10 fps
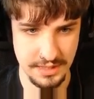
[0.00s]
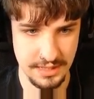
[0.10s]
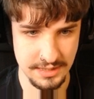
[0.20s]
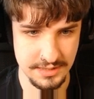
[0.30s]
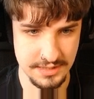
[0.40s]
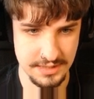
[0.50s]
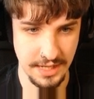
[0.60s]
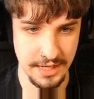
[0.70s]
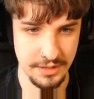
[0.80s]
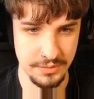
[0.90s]
as
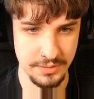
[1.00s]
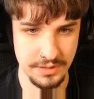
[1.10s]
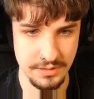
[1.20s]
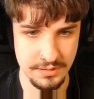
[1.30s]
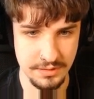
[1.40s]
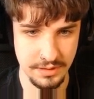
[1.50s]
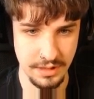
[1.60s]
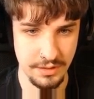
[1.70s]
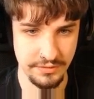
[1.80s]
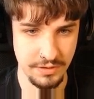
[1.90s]
stale, and,
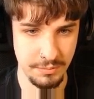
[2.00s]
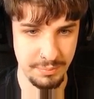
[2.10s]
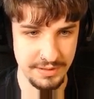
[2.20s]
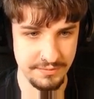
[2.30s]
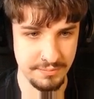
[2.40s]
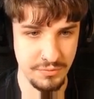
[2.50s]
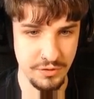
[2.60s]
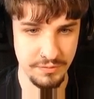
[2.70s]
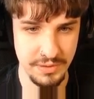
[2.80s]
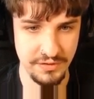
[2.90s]
you know, it's got a bit of
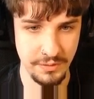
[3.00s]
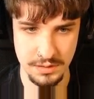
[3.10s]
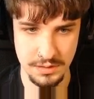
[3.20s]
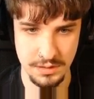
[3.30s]
movement to it.